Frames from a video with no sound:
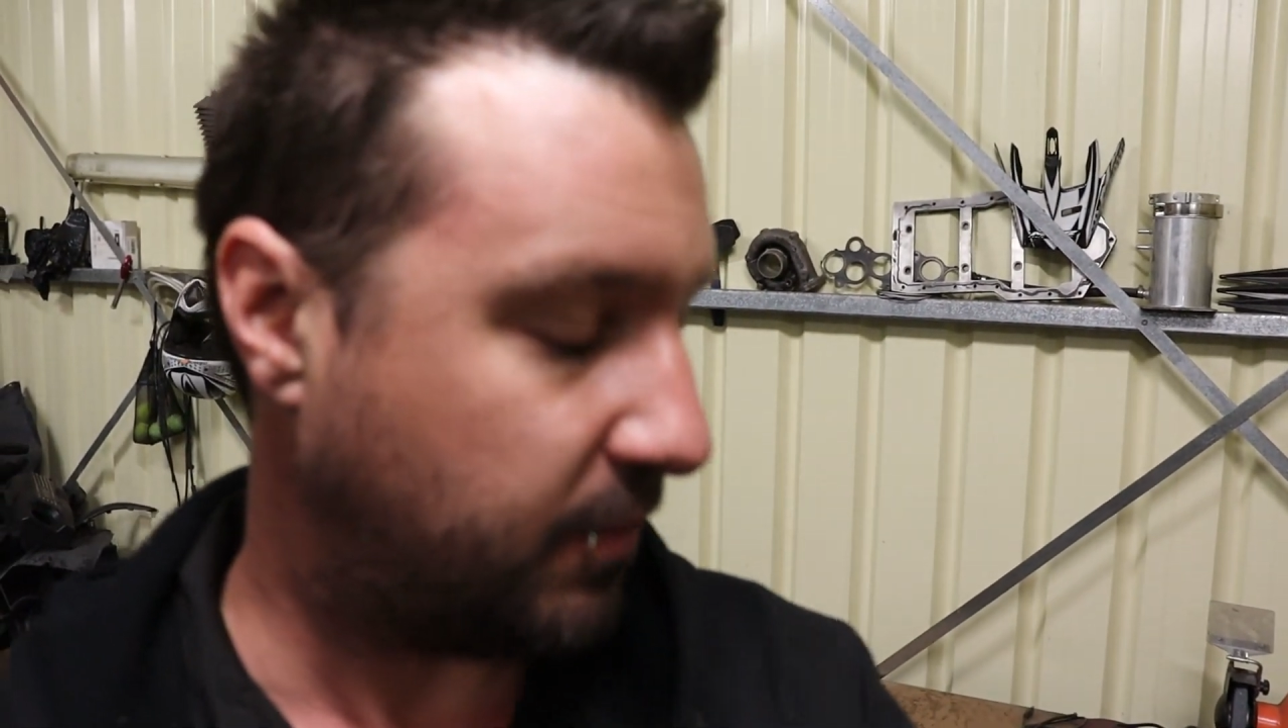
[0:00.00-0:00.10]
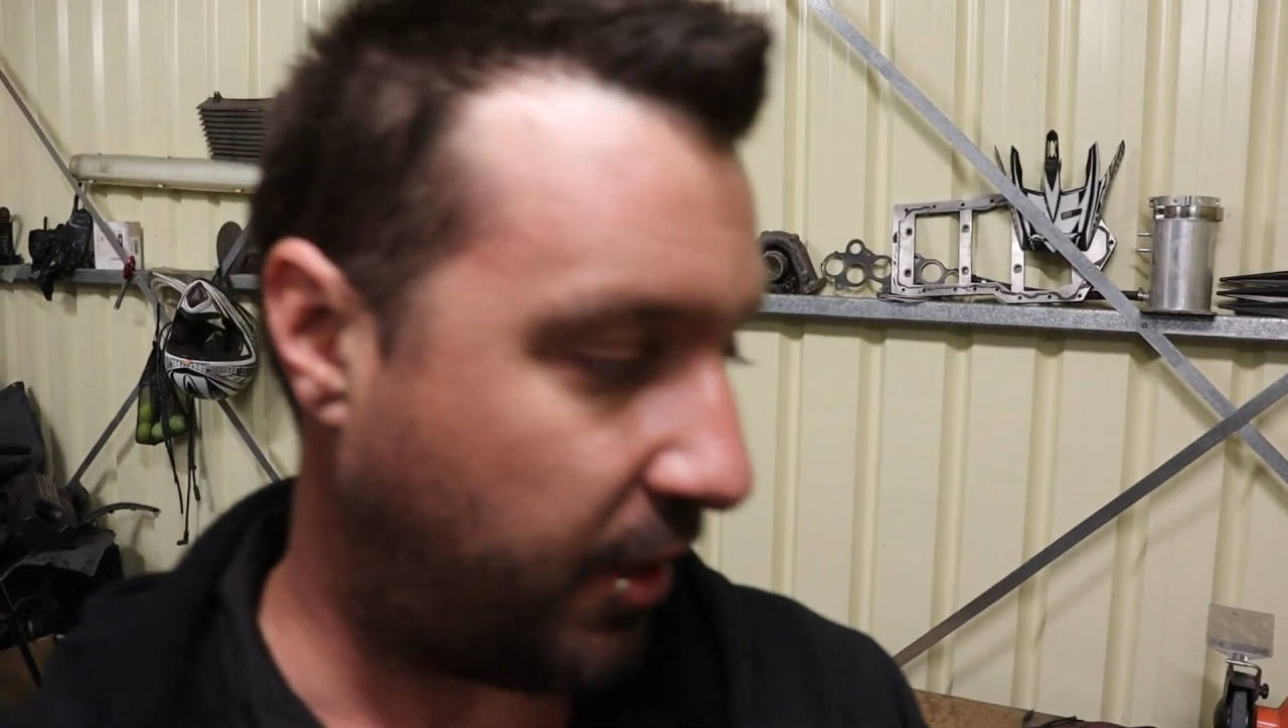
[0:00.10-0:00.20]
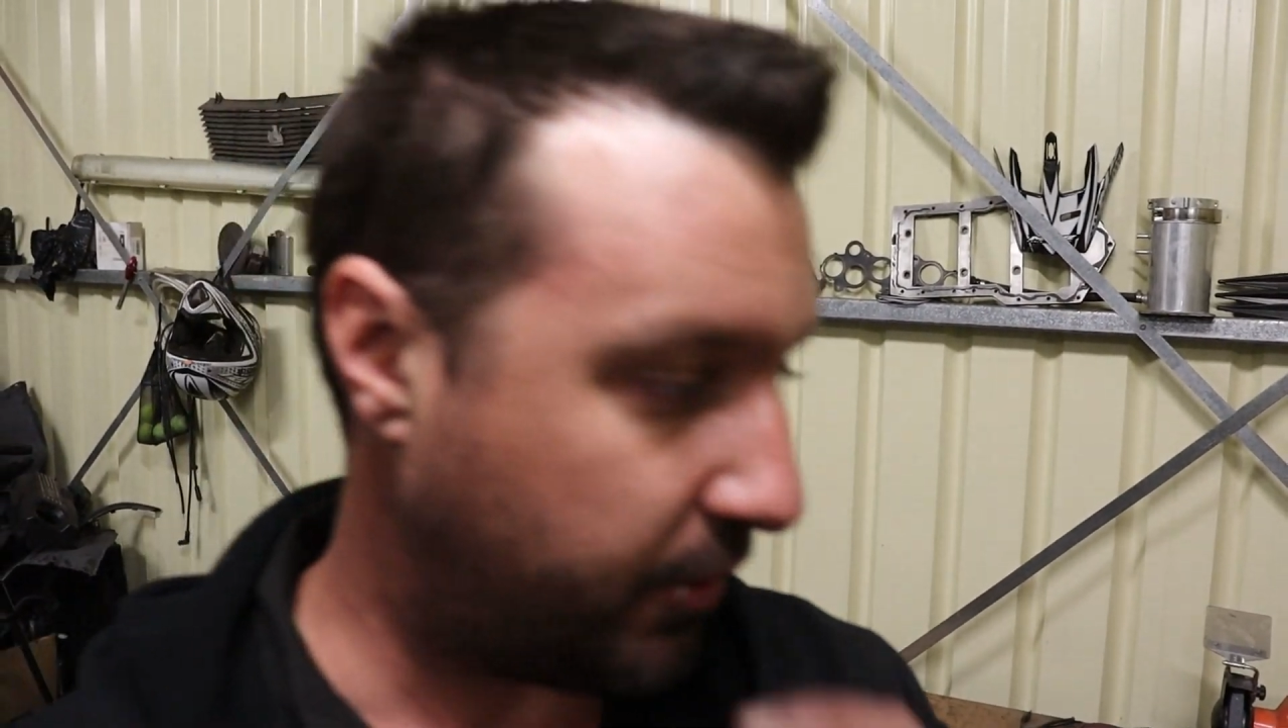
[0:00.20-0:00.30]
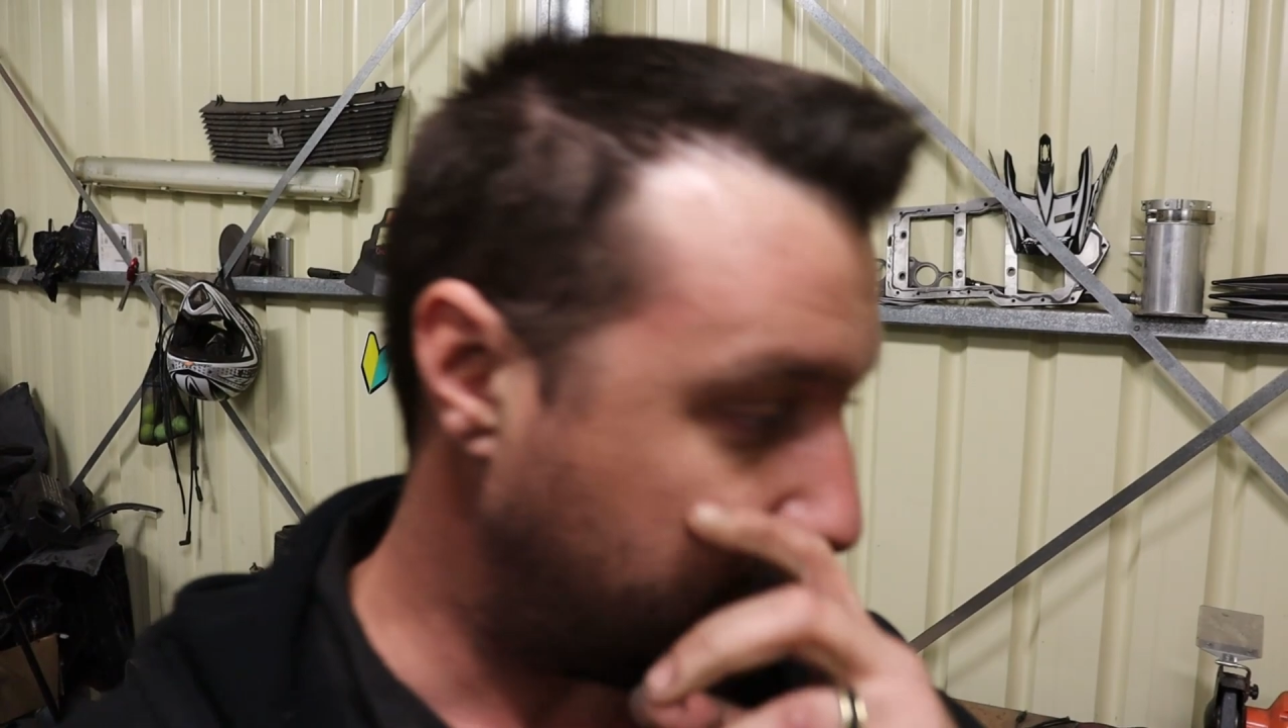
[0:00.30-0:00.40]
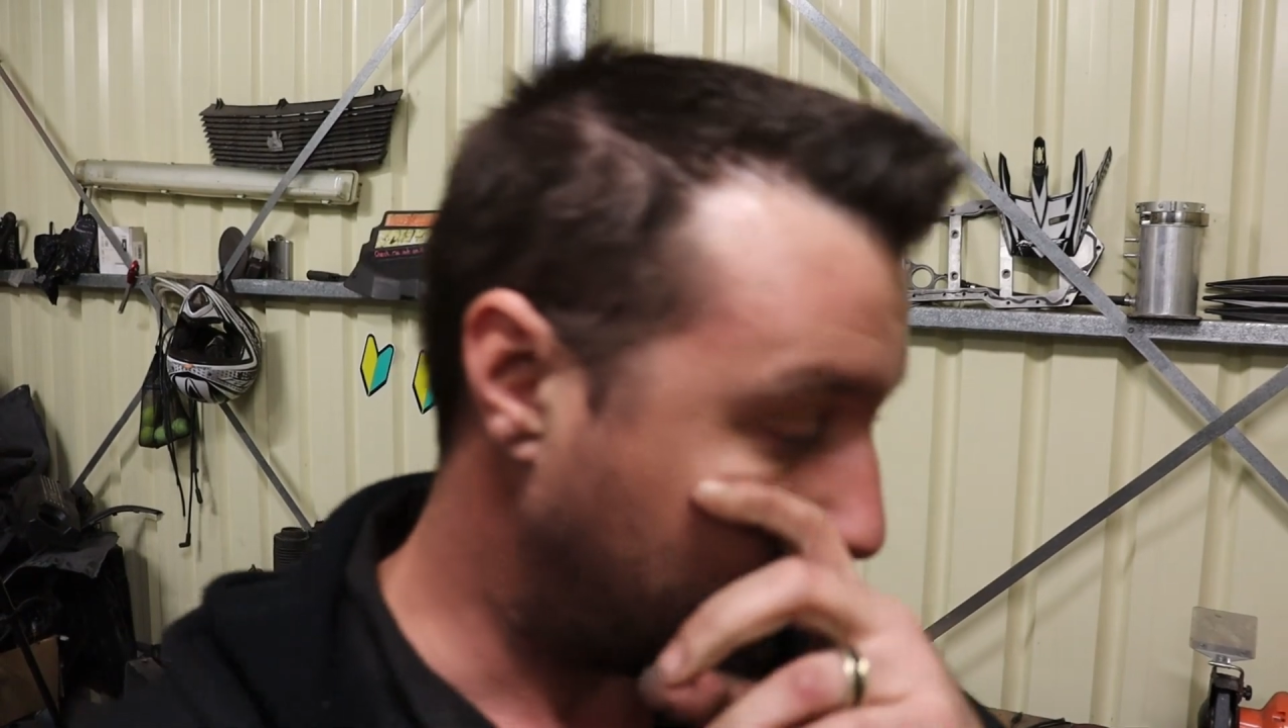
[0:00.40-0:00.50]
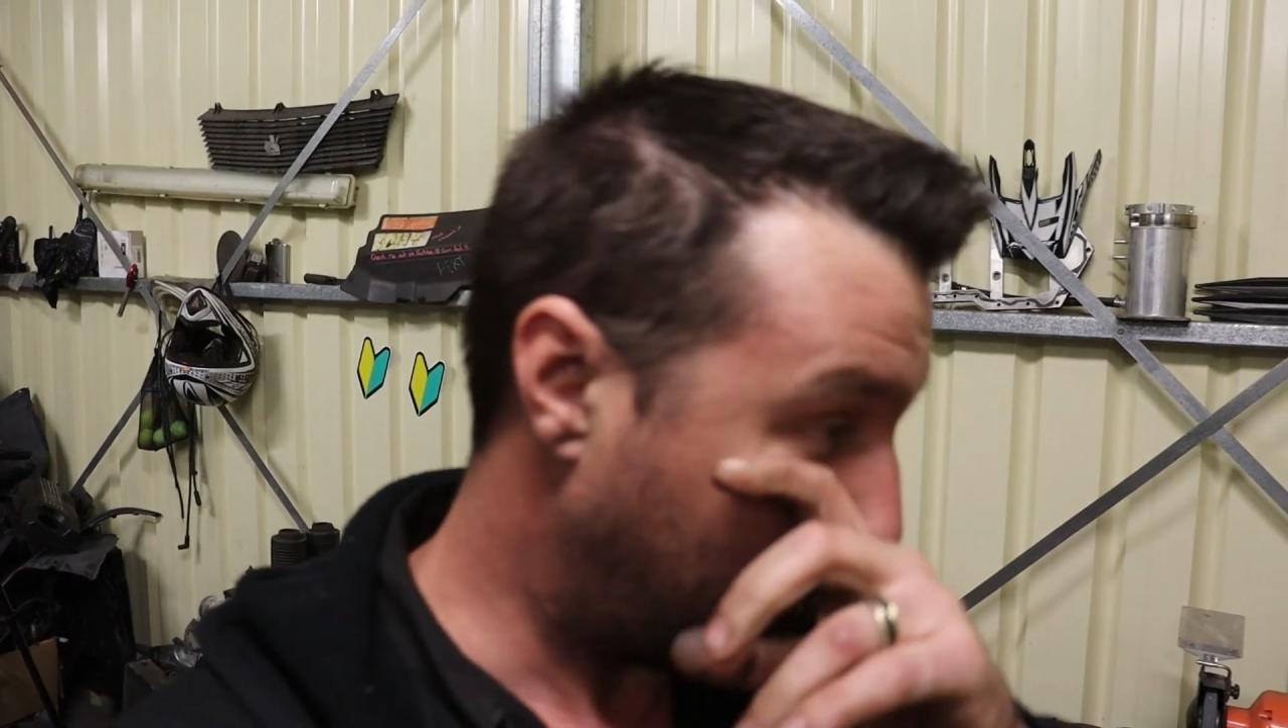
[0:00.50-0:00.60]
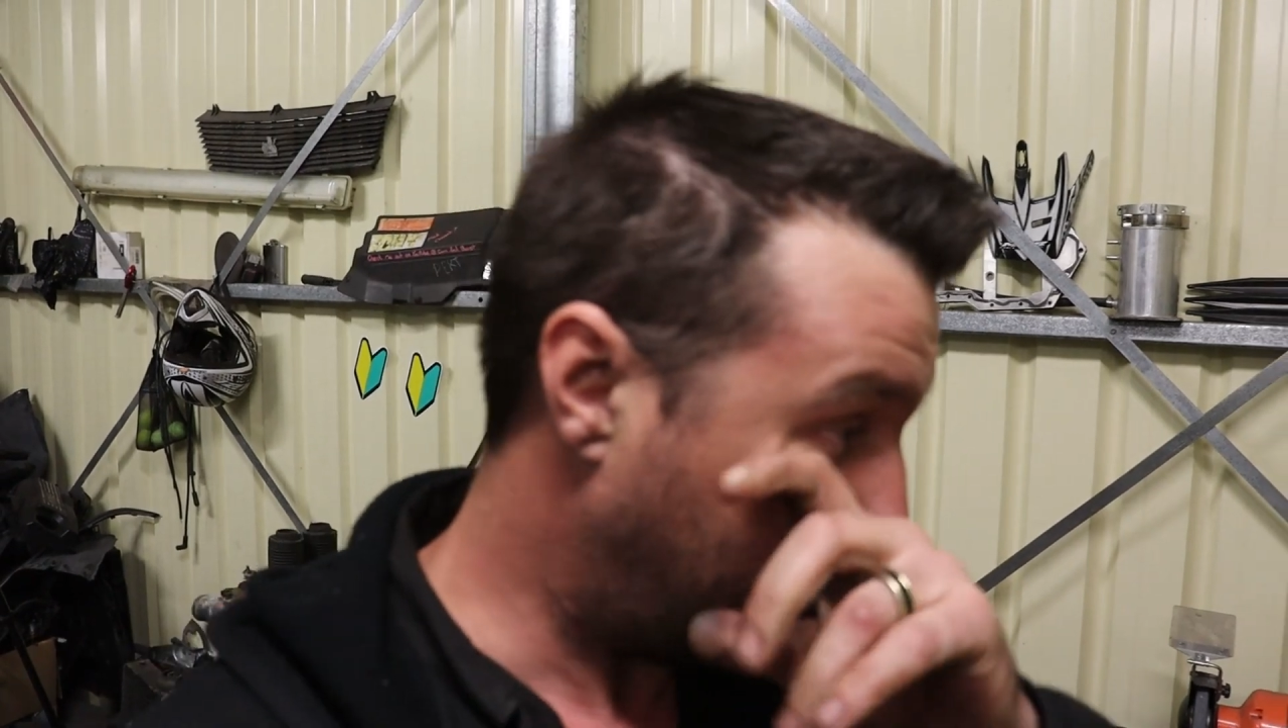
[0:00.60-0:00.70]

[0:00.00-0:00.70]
other bits and